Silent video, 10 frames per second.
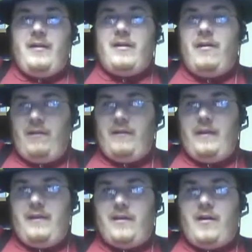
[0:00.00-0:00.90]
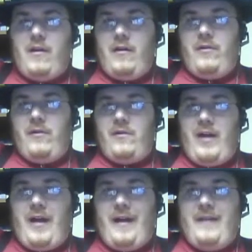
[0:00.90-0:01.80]
Currently, the Cardinal
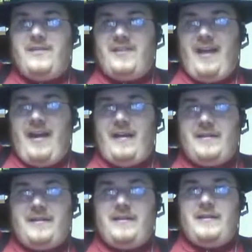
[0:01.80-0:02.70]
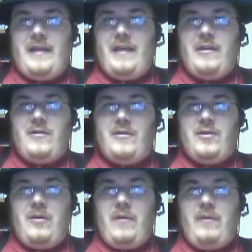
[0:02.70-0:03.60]
arrives at Cincinnati Union
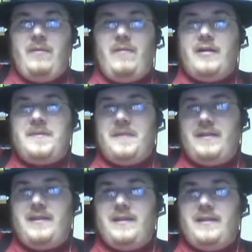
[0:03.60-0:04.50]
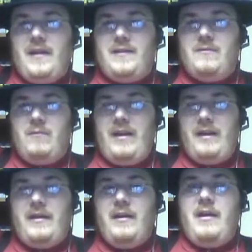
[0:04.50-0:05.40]
Terminal approximately 6 days a week.